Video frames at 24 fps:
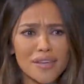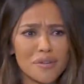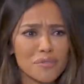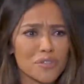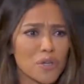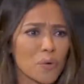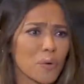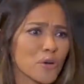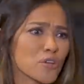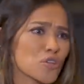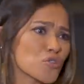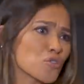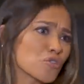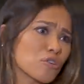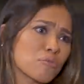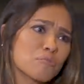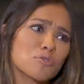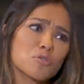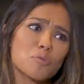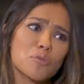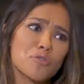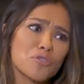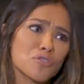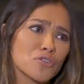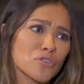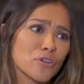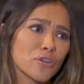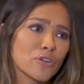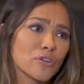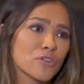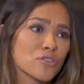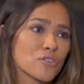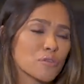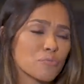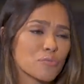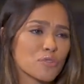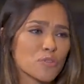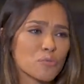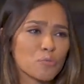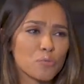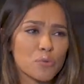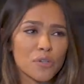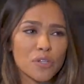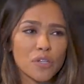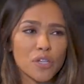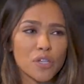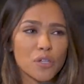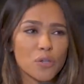I would go on trips with the church. It was a
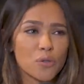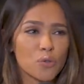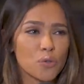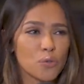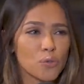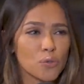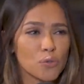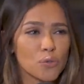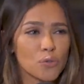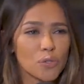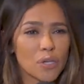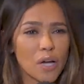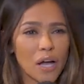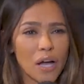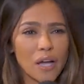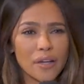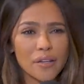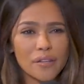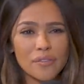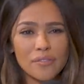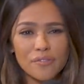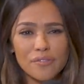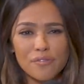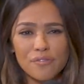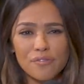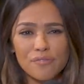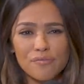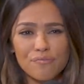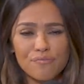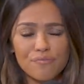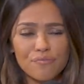really cool kind of